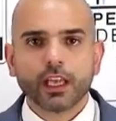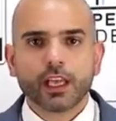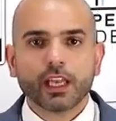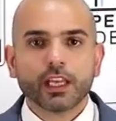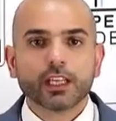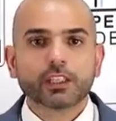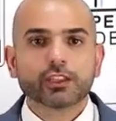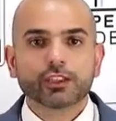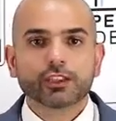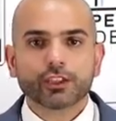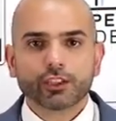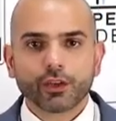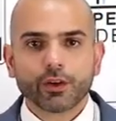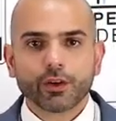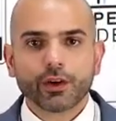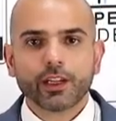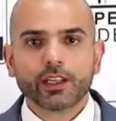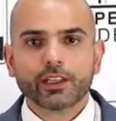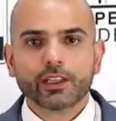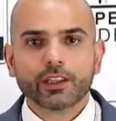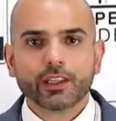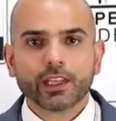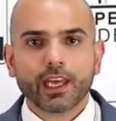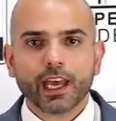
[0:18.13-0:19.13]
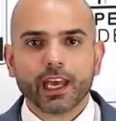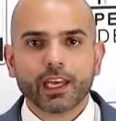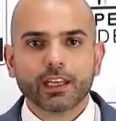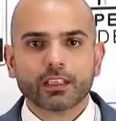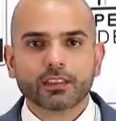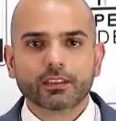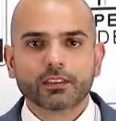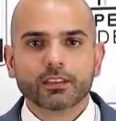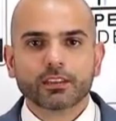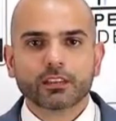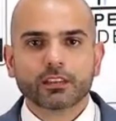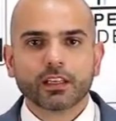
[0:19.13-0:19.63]
ensuring
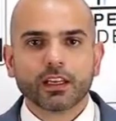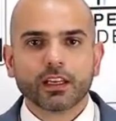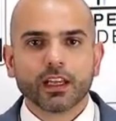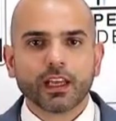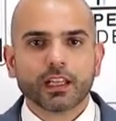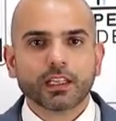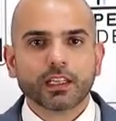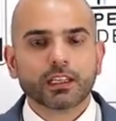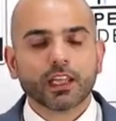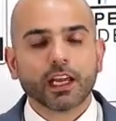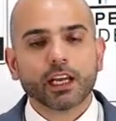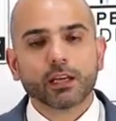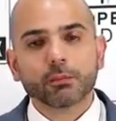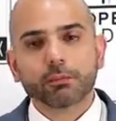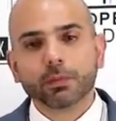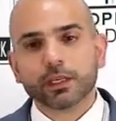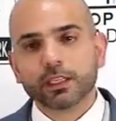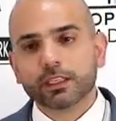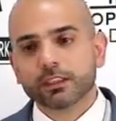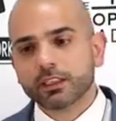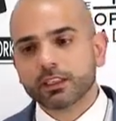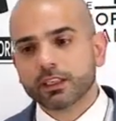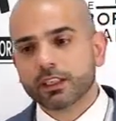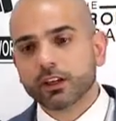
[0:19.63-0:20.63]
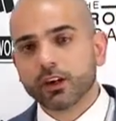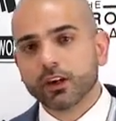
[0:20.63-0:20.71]
that liability